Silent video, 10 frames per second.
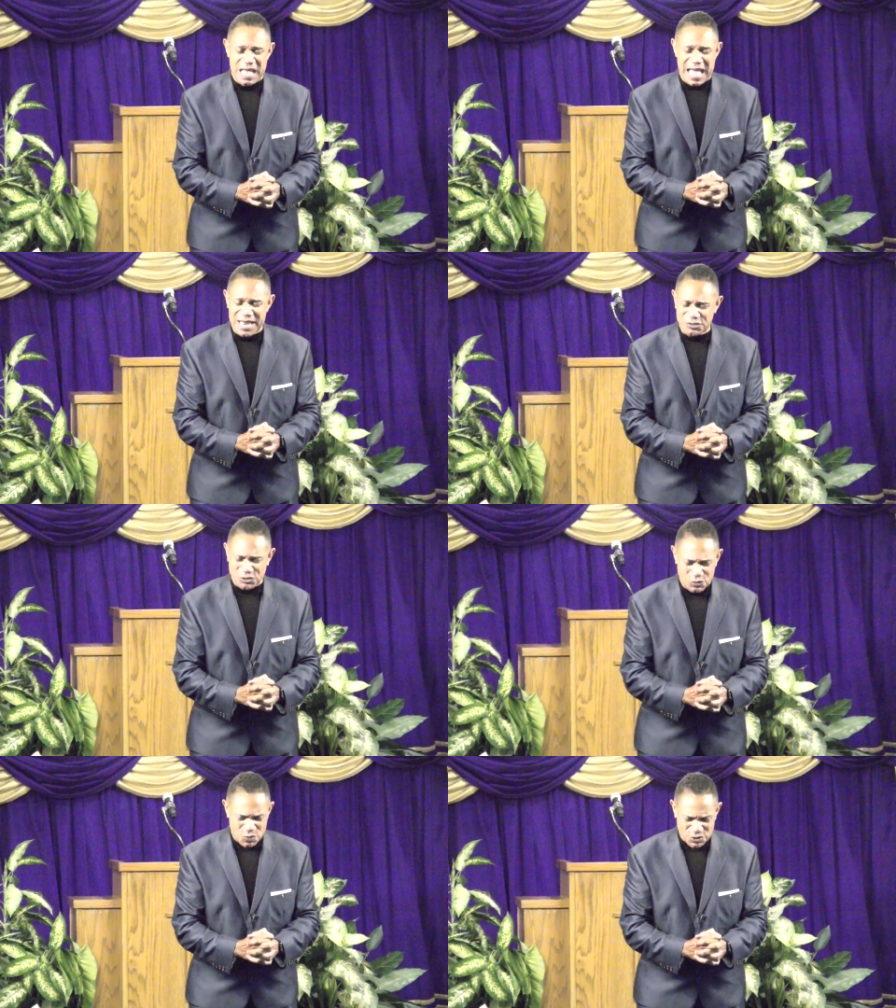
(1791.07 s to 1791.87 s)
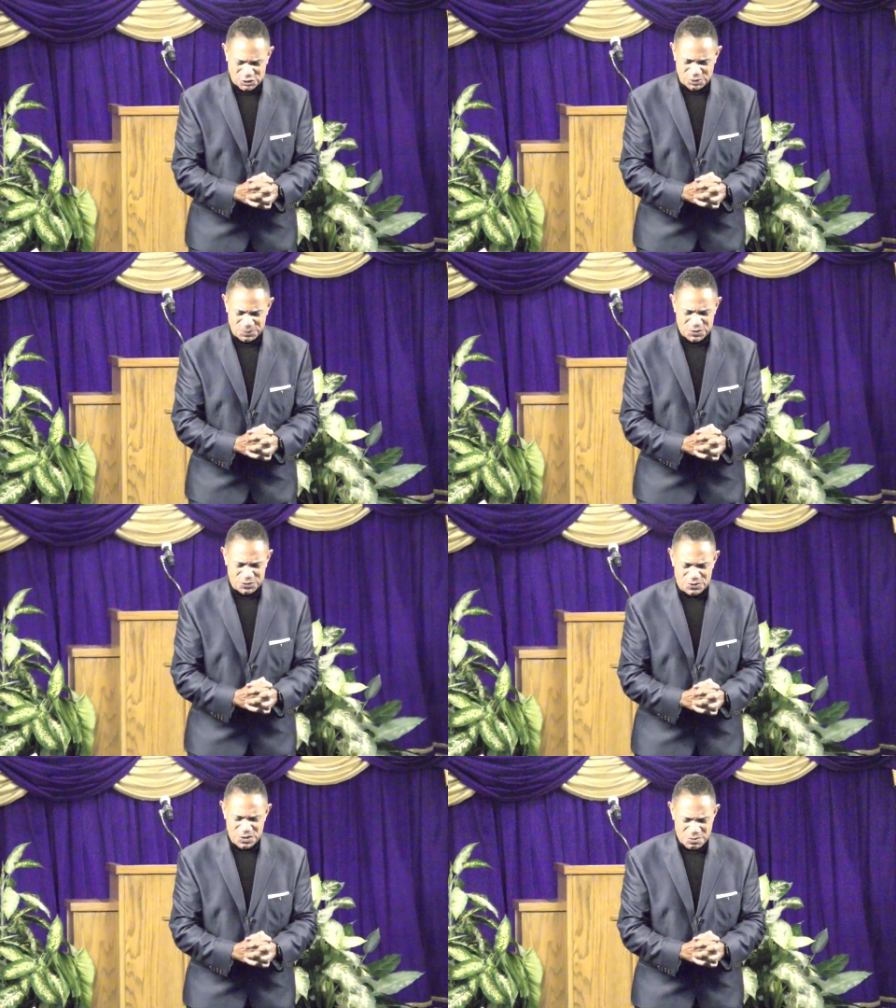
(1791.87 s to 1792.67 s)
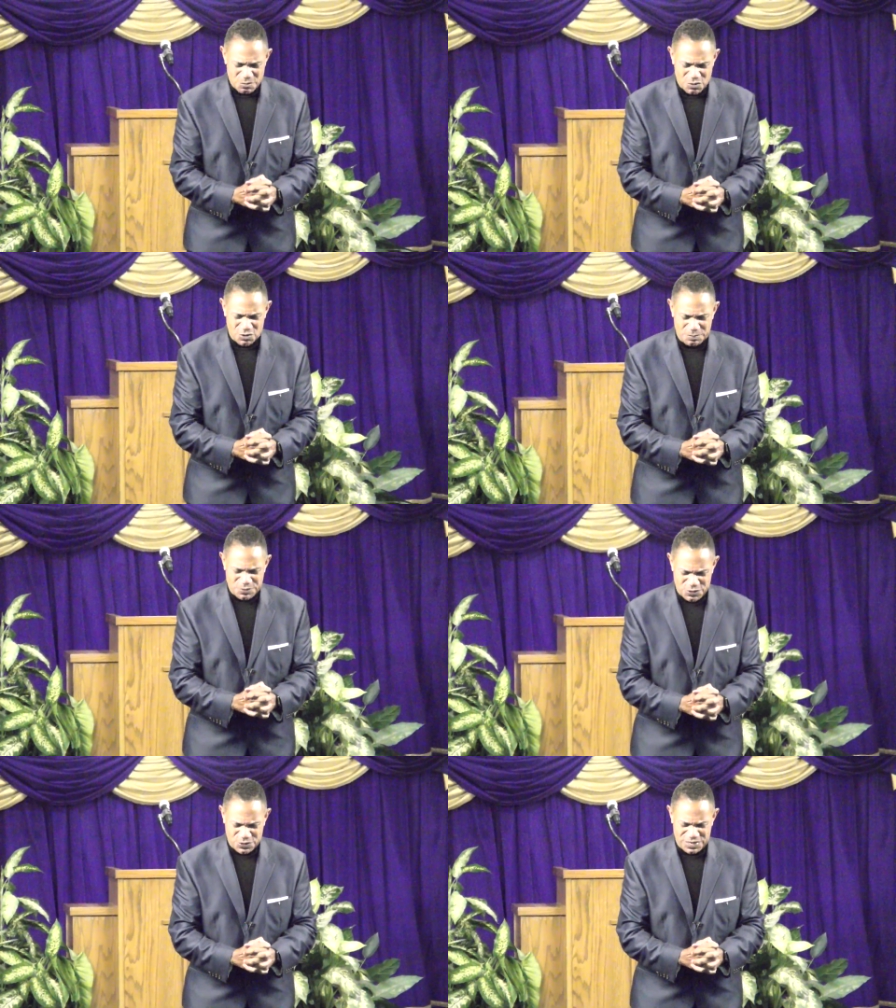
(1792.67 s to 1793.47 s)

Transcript: and to worship you more purely.